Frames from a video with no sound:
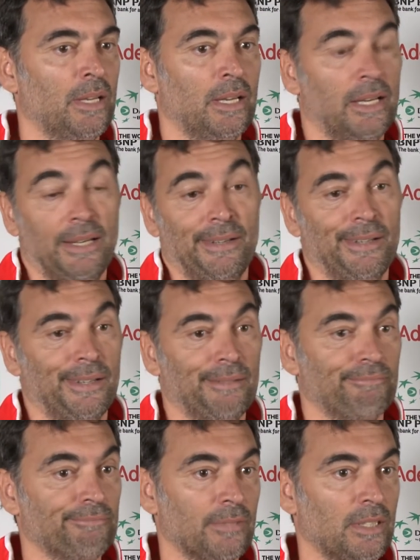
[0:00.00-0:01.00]

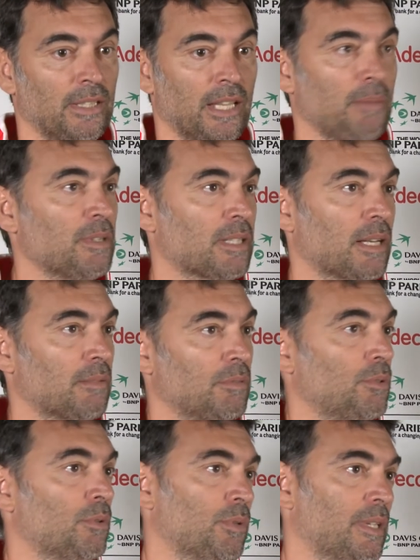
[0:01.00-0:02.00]
And Davis Cup,
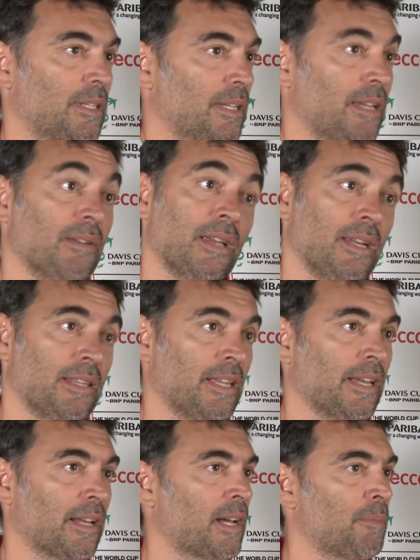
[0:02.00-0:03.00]
you know that
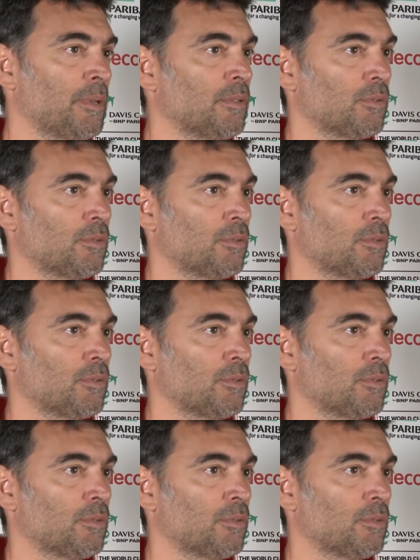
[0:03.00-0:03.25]
anything can happen,